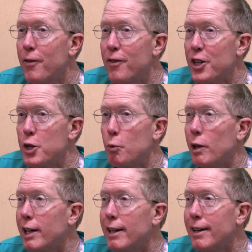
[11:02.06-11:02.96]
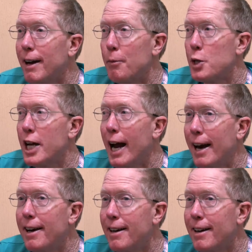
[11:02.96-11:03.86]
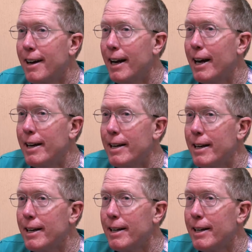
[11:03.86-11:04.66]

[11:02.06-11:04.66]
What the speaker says: visibly upset and